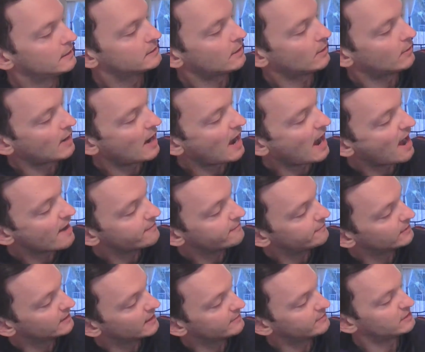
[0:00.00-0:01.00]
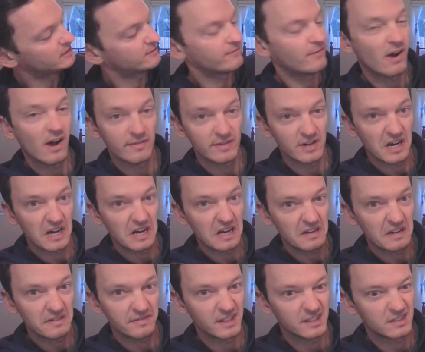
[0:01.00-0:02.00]
So half of 11 is
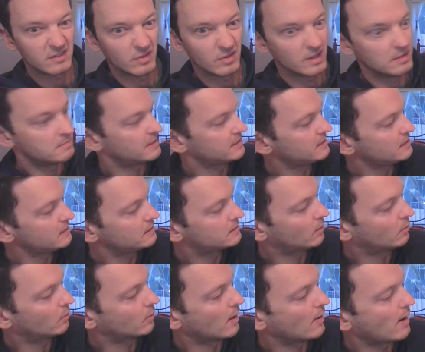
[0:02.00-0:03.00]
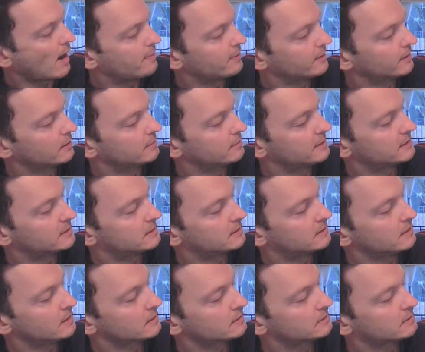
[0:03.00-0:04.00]
5.5. That's really messy. So we'll go up a little bit to
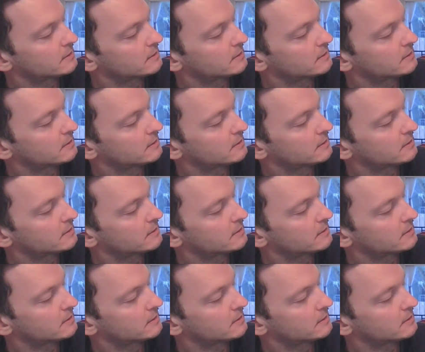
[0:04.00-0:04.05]
6.